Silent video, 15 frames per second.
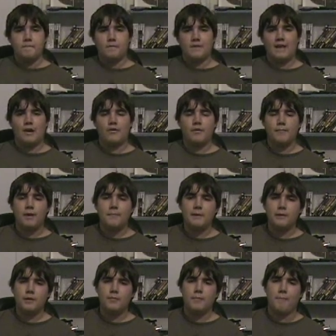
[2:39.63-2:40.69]
Now, you might be a
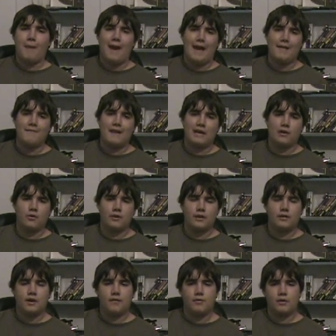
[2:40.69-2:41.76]
little bit mad that I only
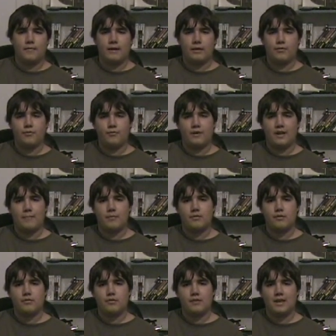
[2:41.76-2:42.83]
covered about three
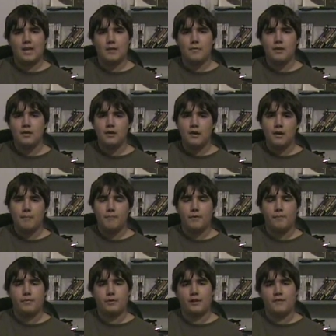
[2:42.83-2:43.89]
episodes of the anime,
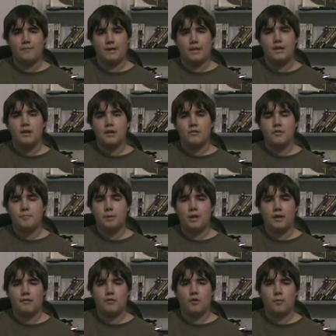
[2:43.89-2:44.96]
but believe me, this
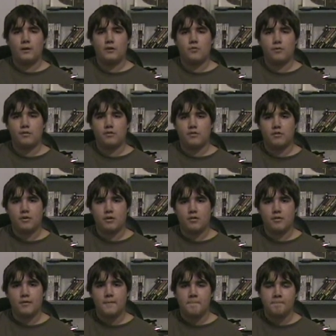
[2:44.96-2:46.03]
plot has so many twists and
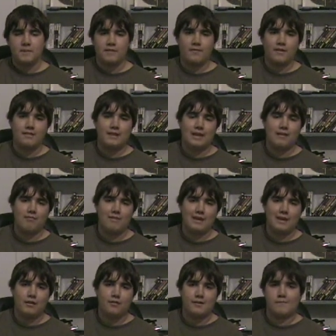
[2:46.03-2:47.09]
turns, if I said anything
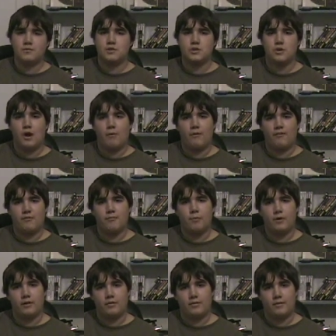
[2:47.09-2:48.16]
else, I'm sure I would have
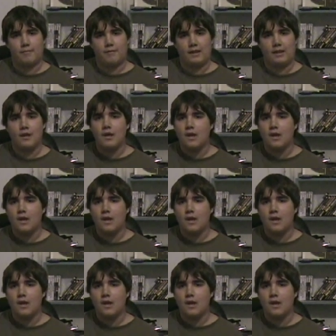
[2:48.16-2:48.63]
spoiled something.